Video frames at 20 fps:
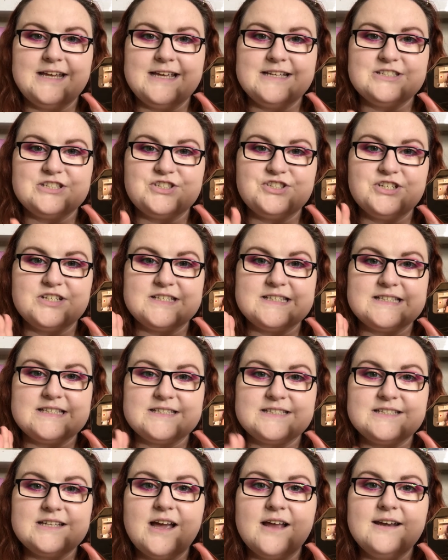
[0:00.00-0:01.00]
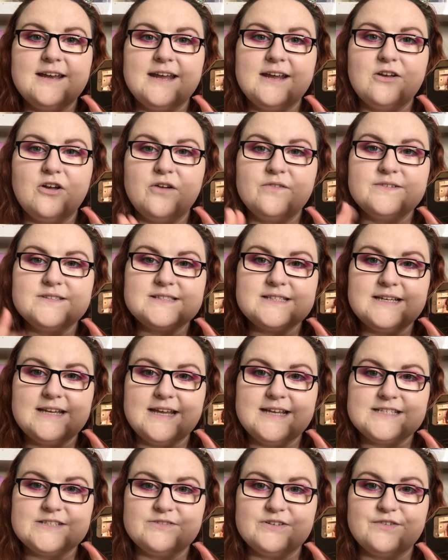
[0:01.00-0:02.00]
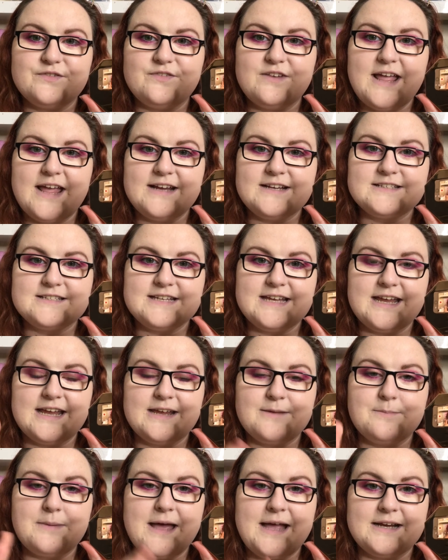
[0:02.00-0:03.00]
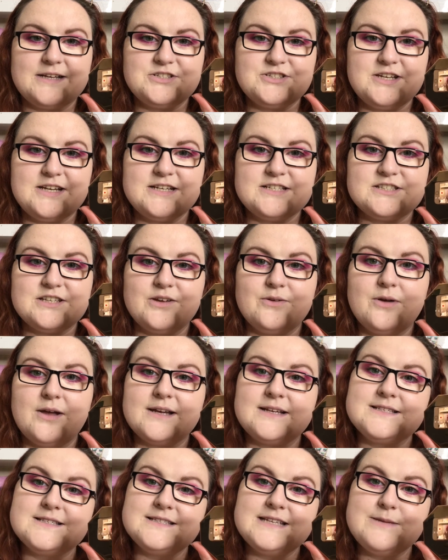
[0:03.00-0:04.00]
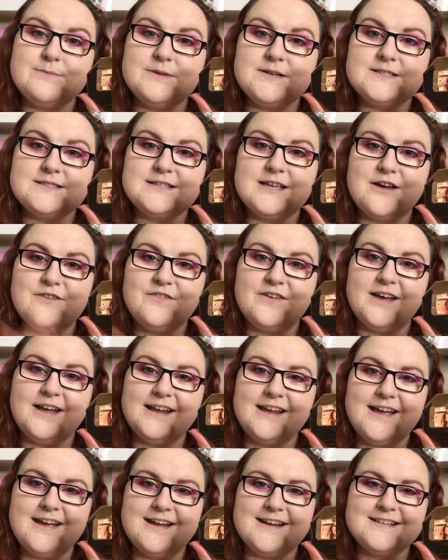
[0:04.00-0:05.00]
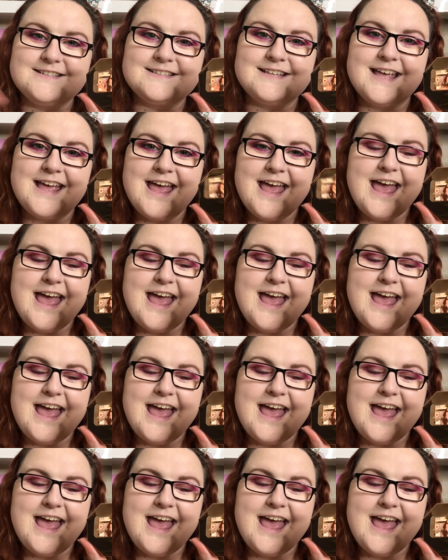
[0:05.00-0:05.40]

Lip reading: is just stunning. Obviously it's reflecting packaging so I can see myself. Hi guys.